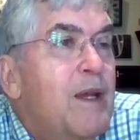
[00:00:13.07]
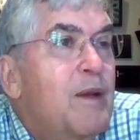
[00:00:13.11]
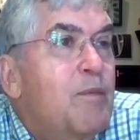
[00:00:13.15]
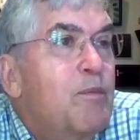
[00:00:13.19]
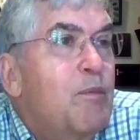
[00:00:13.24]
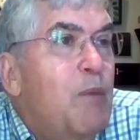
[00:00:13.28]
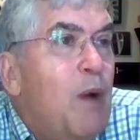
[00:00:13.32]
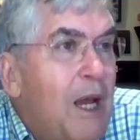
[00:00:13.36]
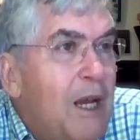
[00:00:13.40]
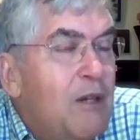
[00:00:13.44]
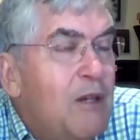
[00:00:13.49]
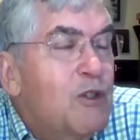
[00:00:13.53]

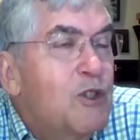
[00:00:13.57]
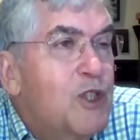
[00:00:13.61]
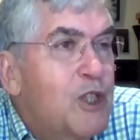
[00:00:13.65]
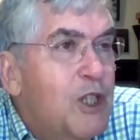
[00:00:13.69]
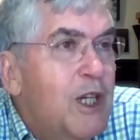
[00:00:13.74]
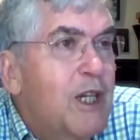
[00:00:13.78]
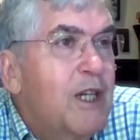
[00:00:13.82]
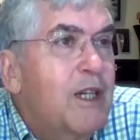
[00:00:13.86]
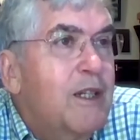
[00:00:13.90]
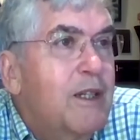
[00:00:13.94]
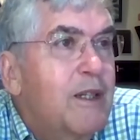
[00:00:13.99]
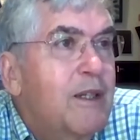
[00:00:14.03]

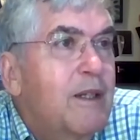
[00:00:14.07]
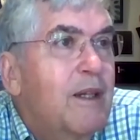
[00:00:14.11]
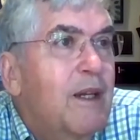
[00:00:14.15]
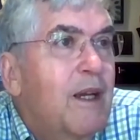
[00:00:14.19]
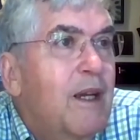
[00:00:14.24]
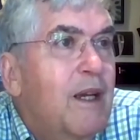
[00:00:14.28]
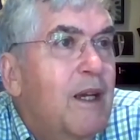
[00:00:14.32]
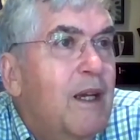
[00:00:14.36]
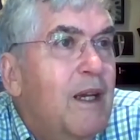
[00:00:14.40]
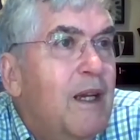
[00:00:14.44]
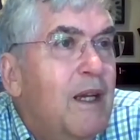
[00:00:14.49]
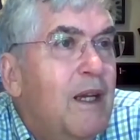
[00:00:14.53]
Biogen
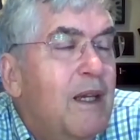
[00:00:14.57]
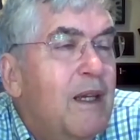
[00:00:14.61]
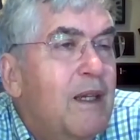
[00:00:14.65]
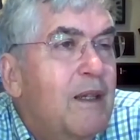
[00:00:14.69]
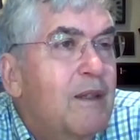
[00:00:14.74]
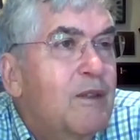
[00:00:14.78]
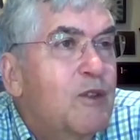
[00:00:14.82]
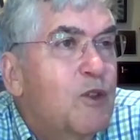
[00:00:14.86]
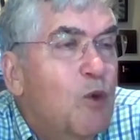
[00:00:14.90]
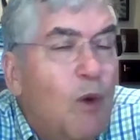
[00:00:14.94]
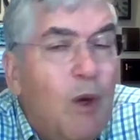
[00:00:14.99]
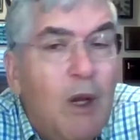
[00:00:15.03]

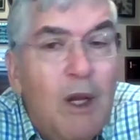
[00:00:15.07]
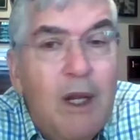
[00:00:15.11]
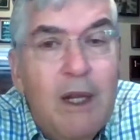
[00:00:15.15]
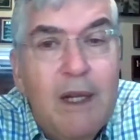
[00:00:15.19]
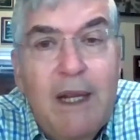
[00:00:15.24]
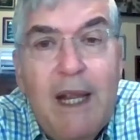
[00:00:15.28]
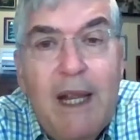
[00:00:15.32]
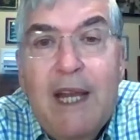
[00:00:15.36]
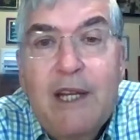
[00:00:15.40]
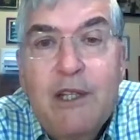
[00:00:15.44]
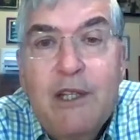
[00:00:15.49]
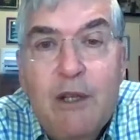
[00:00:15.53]
drug,
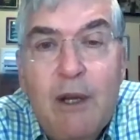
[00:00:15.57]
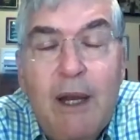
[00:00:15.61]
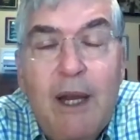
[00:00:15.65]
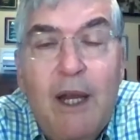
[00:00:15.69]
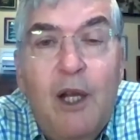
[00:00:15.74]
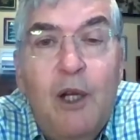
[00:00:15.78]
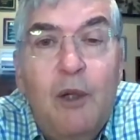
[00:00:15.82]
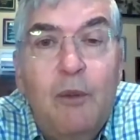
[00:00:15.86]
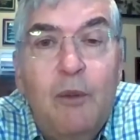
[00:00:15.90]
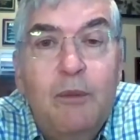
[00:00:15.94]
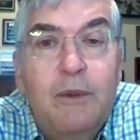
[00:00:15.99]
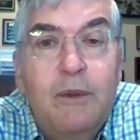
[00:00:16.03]

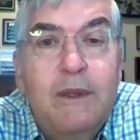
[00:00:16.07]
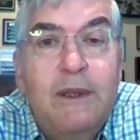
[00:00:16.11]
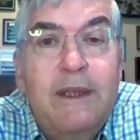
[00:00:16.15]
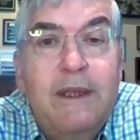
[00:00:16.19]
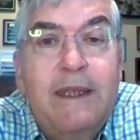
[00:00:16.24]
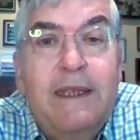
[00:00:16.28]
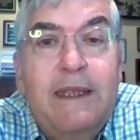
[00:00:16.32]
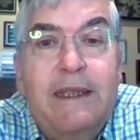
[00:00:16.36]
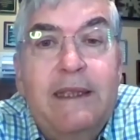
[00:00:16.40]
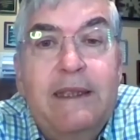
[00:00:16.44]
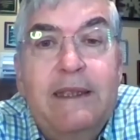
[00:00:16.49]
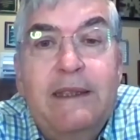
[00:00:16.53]
Aduhelm,
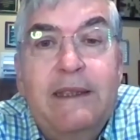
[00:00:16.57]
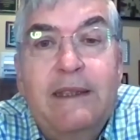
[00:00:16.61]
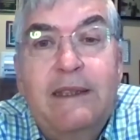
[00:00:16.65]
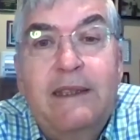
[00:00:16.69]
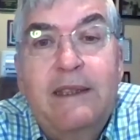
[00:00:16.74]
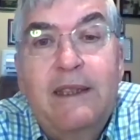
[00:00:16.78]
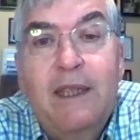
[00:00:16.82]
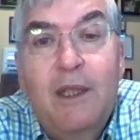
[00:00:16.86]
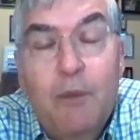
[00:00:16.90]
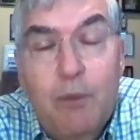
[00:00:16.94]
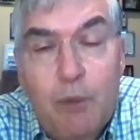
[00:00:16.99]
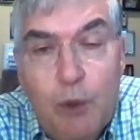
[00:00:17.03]

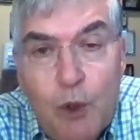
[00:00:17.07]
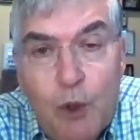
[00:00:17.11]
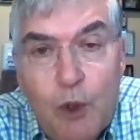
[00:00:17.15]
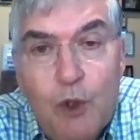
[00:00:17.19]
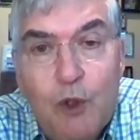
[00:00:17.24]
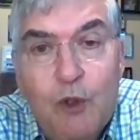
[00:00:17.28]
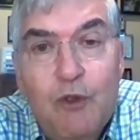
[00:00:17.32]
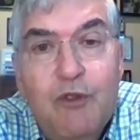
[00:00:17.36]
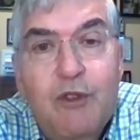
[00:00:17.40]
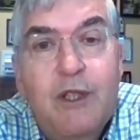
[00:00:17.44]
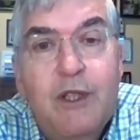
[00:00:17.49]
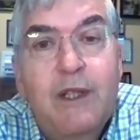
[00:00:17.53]
is
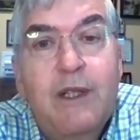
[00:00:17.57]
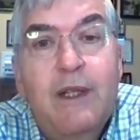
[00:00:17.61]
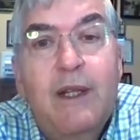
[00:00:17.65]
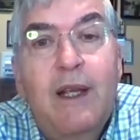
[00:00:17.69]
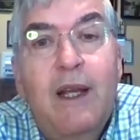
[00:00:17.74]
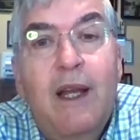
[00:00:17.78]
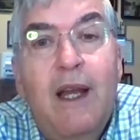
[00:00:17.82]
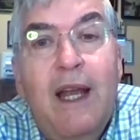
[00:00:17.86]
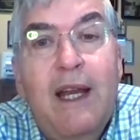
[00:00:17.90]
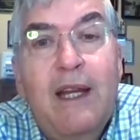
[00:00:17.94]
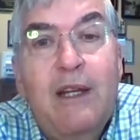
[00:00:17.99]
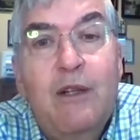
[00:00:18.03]
approved.
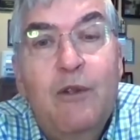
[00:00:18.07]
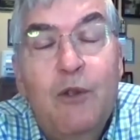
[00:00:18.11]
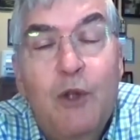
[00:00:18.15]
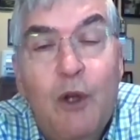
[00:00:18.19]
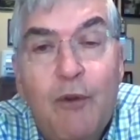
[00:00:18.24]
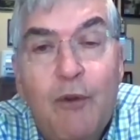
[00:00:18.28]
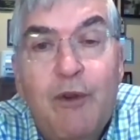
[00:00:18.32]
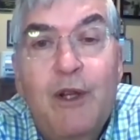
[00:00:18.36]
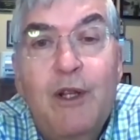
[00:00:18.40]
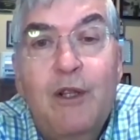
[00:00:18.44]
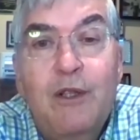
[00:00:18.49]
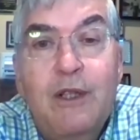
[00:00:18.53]
I don't
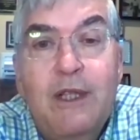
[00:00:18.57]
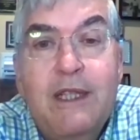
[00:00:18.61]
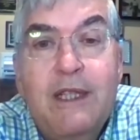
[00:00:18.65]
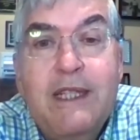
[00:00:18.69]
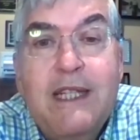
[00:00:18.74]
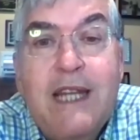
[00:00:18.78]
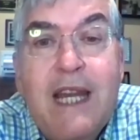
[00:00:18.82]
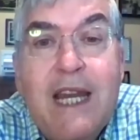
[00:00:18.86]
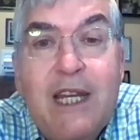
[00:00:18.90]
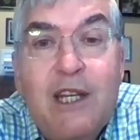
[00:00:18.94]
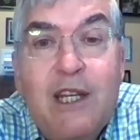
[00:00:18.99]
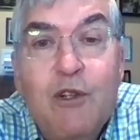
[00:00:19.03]
know if it'll
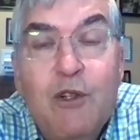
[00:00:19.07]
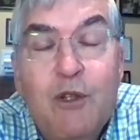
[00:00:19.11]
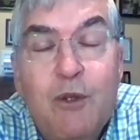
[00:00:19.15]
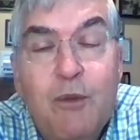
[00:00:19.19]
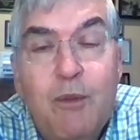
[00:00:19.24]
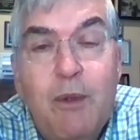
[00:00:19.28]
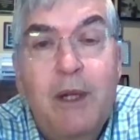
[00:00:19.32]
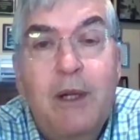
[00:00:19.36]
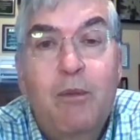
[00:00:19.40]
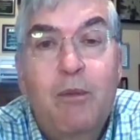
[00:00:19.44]
continue to be